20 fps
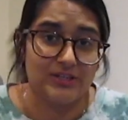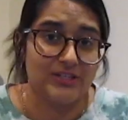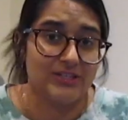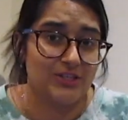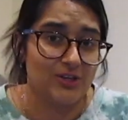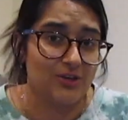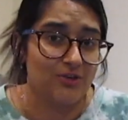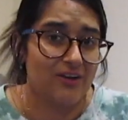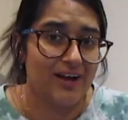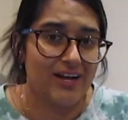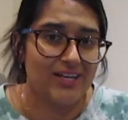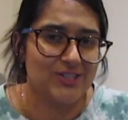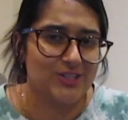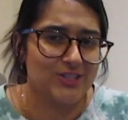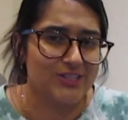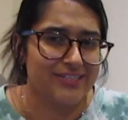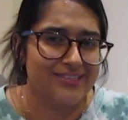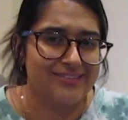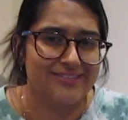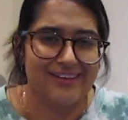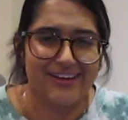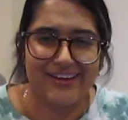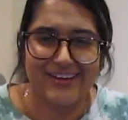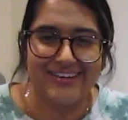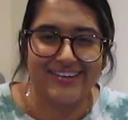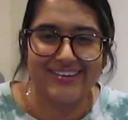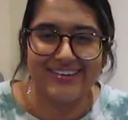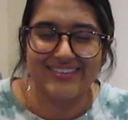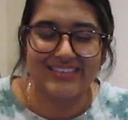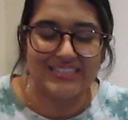so you're actually
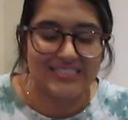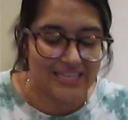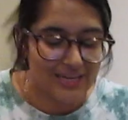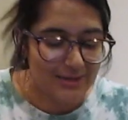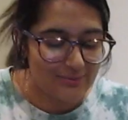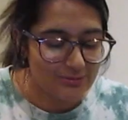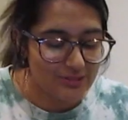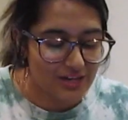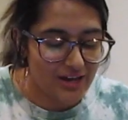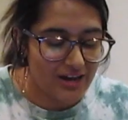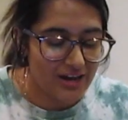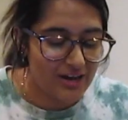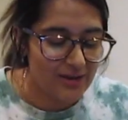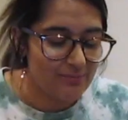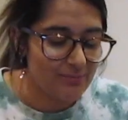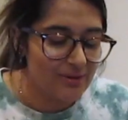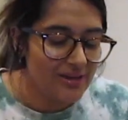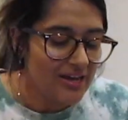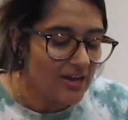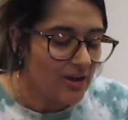learning at the same time,